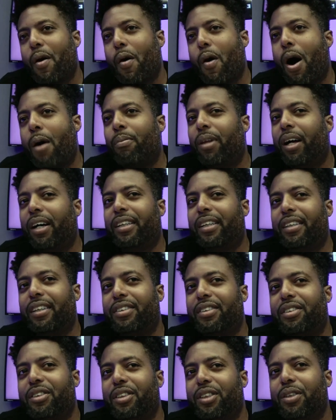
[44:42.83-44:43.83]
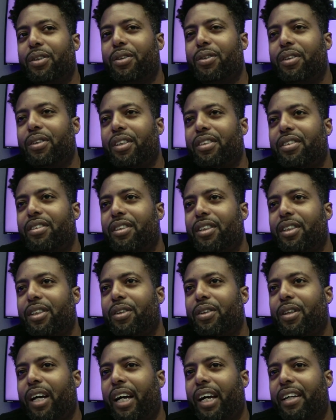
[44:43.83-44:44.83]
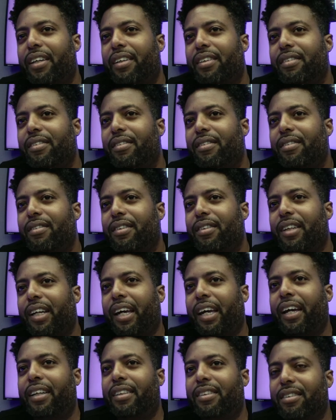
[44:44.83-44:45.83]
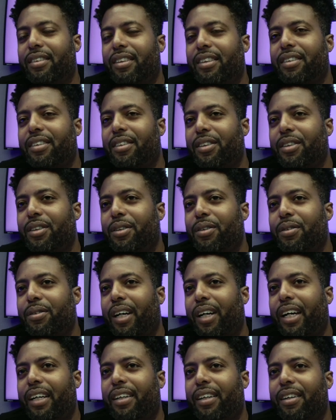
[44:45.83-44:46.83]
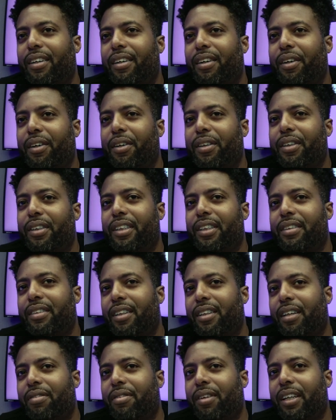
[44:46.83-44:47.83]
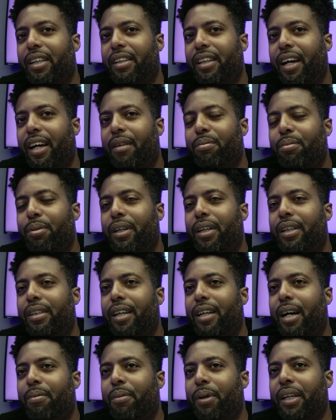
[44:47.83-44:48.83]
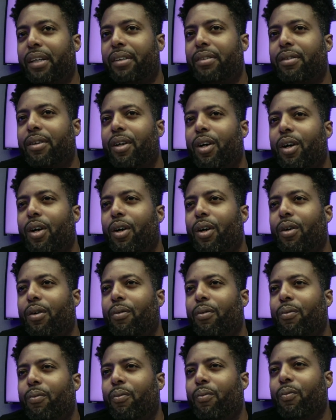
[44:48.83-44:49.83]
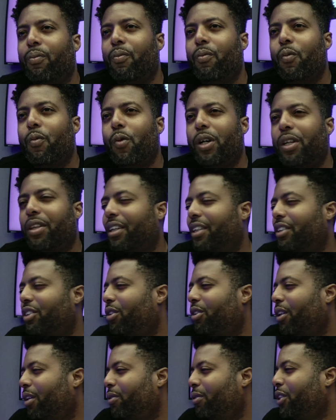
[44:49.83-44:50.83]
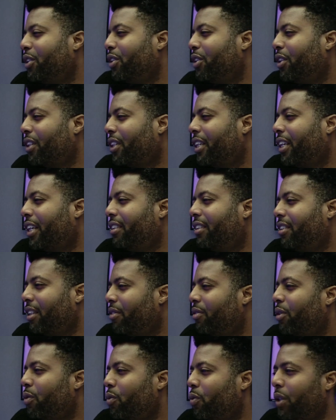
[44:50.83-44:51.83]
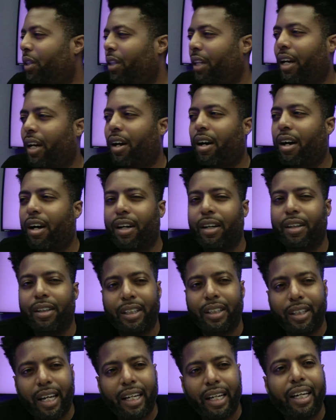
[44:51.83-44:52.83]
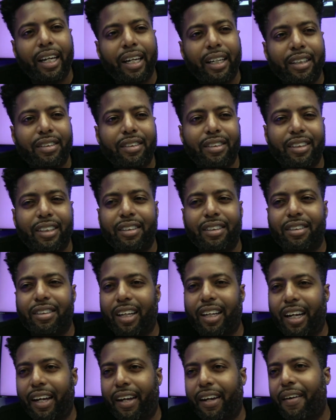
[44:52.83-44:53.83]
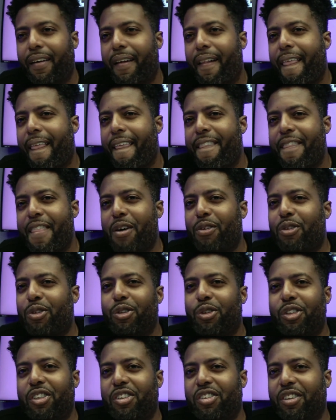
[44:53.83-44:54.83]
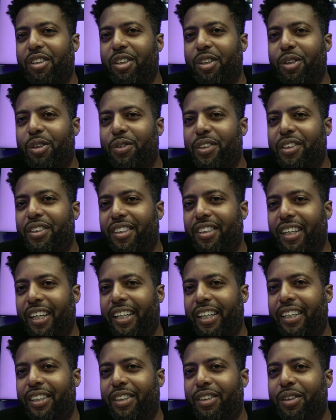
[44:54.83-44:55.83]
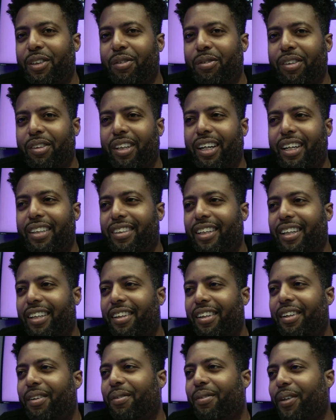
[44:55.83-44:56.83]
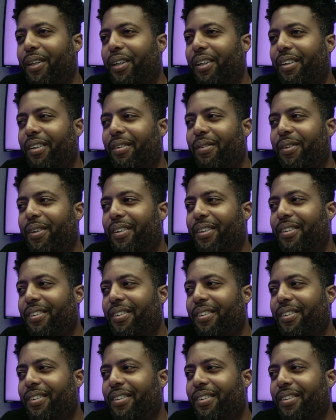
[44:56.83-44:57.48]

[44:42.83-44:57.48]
I'm lucky. They're still like kids. They're still like girly and stuff like that. But I mean, one of the things you learn with your kids, even when they are in that innocence, like they'll do just the littlest thing, and you can realize like they're aware of the world.